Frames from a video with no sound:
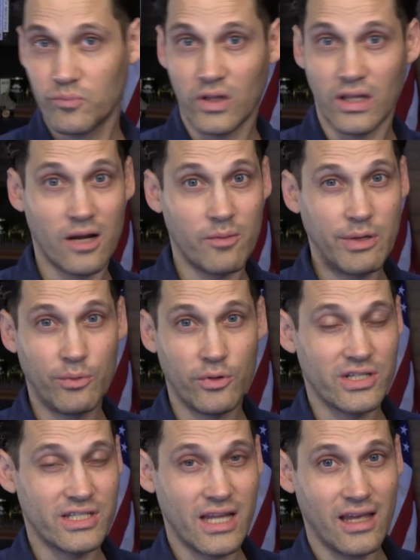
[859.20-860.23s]
A lot of people
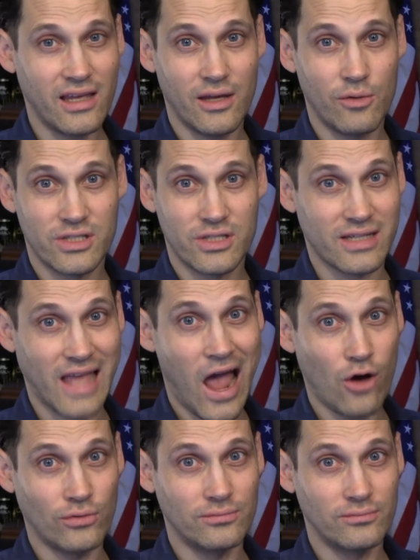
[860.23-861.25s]
are saying it was a
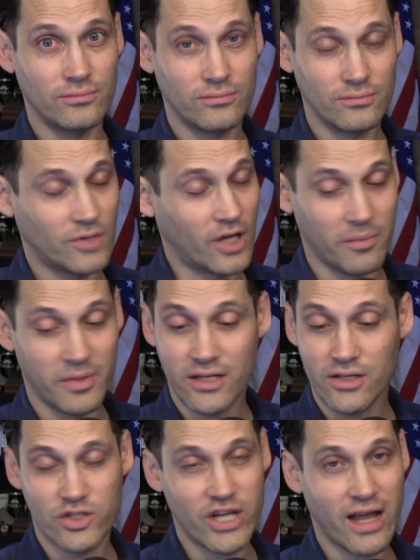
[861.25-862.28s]
scout coming in
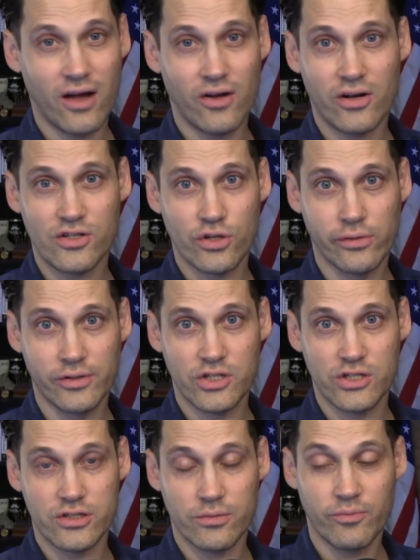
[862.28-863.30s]
to check out our solar
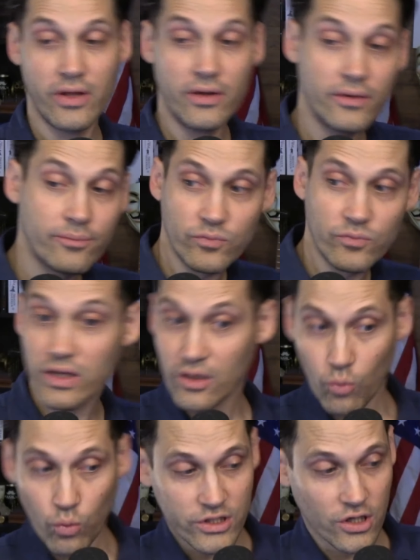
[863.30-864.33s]
system. Like,
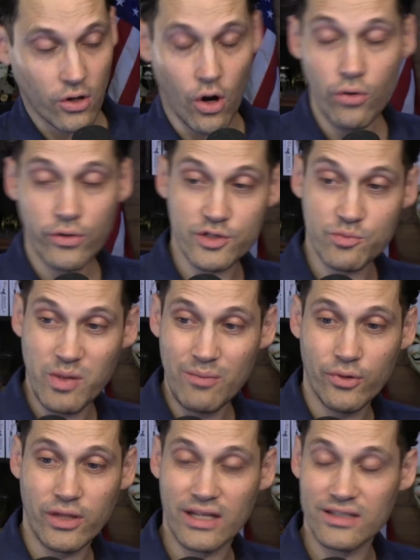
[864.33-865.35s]
what's up? Oh, there's
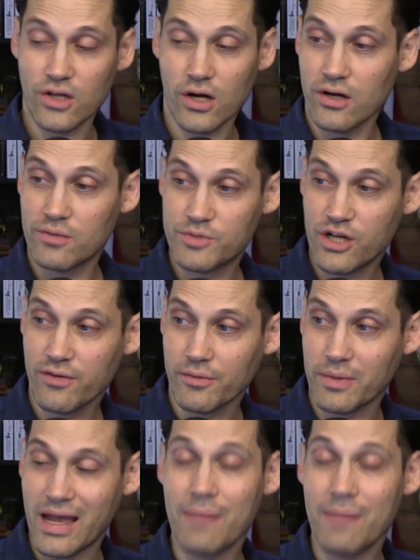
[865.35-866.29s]
people that are observing me.